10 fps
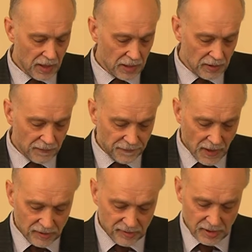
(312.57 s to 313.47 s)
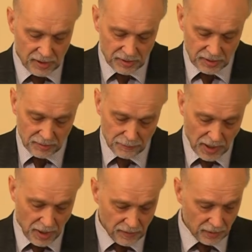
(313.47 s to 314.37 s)
and are fascinated
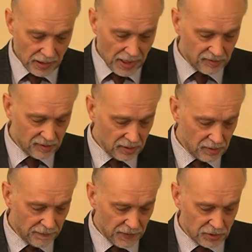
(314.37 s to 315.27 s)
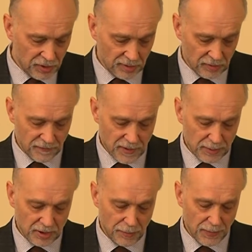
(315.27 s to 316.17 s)
by the classical features of
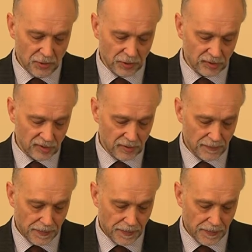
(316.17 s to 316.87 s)
feminine appearance.